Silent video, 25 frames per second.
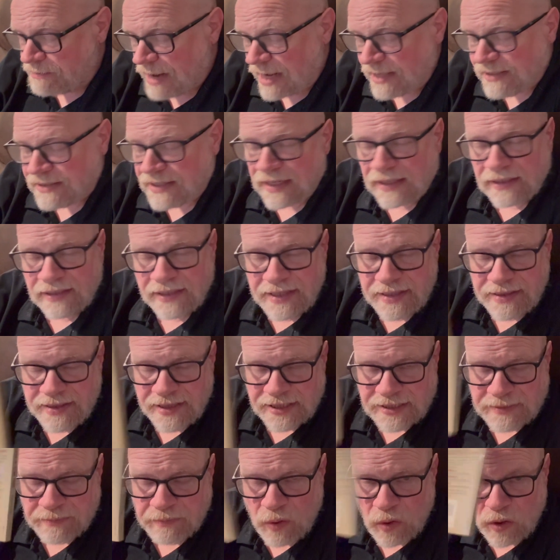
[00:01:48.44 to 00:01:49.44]
basically
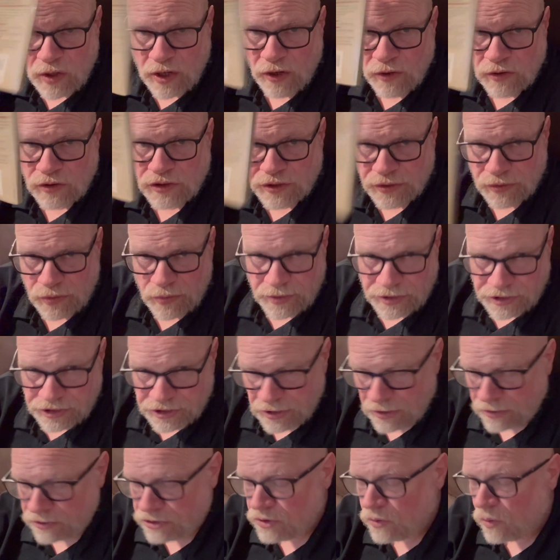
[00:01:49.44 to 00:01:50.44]
this book goes through and
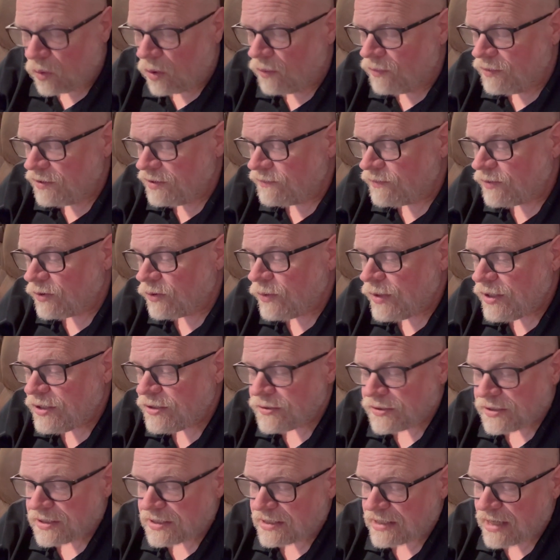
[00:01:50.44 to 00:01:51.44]
shows you all the different
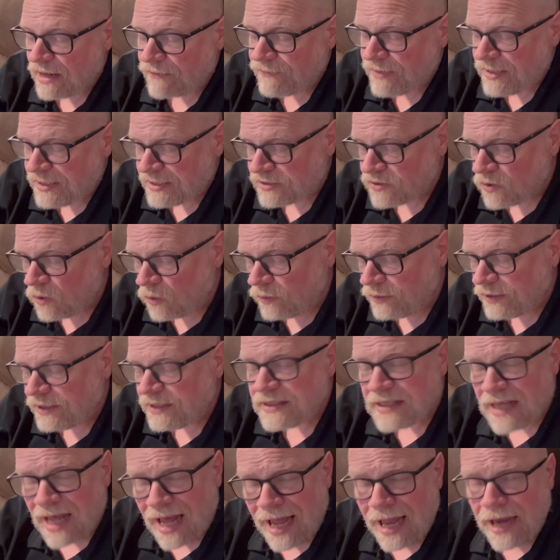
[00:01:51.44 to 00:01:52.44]
creatures and stuff. It is told
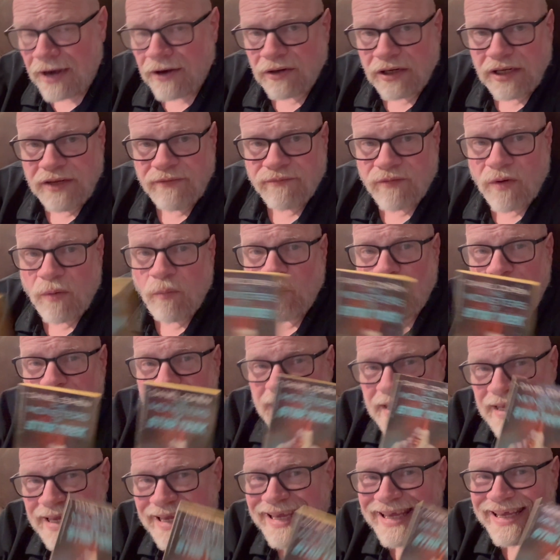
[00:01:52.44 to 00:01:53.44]
entirely from
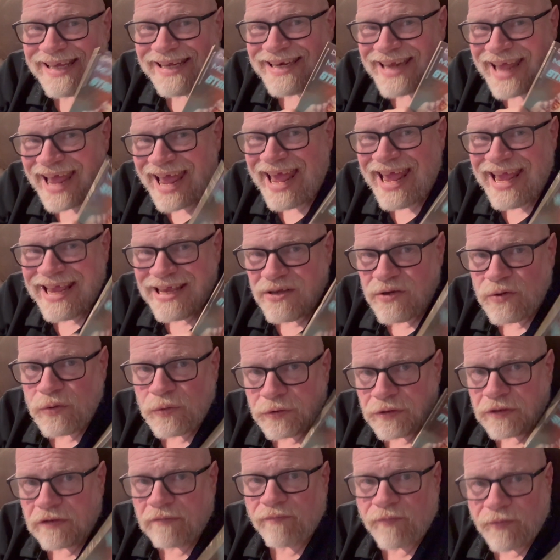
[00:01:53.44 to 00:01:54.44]
within a
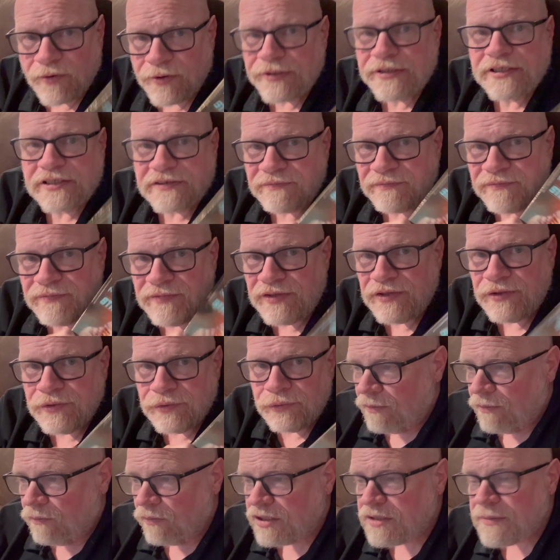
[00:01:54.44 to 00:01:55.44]
universe
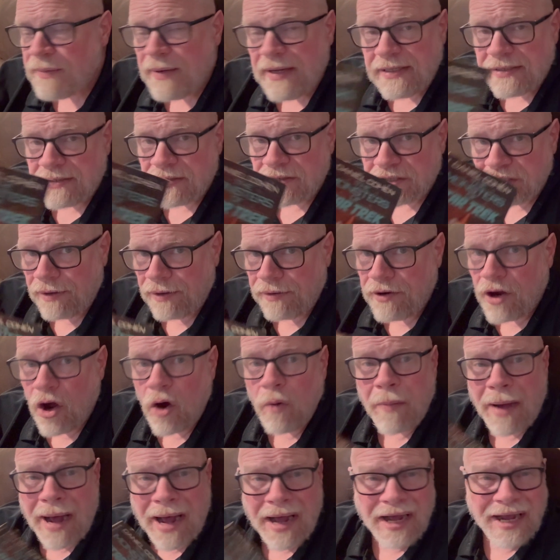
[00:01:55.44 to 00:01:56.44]
view, which means there's no
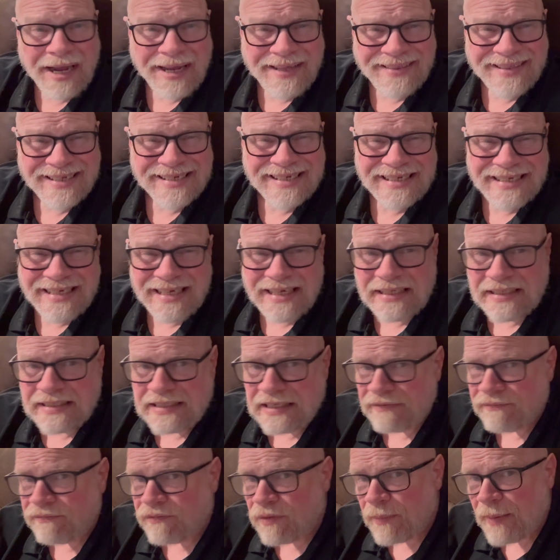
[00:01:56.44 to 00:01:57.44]
behind-the-scenes
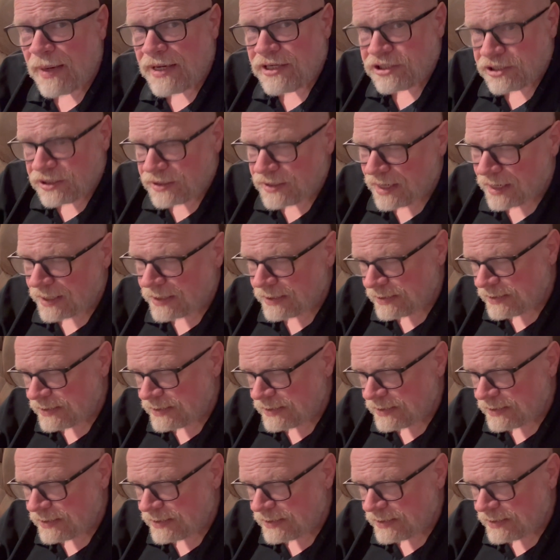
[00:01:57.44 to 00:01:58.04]
information that I can